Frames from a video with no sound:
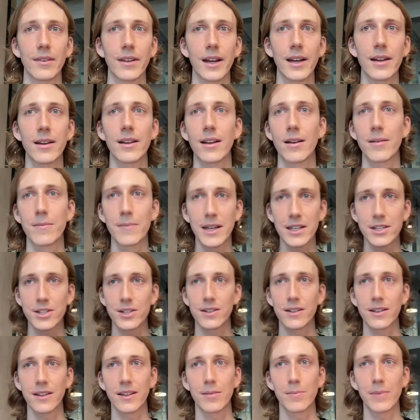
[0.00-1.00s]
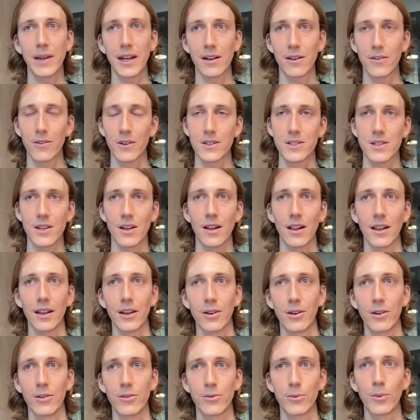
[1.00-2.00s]
I mentioned the benefits
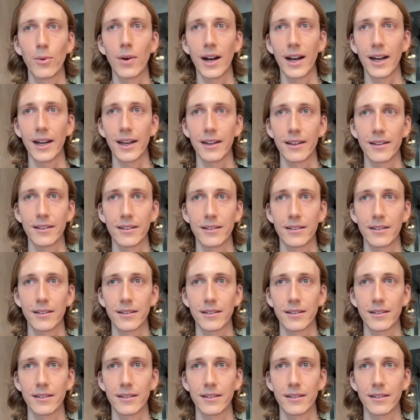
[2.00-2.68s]
earlier of why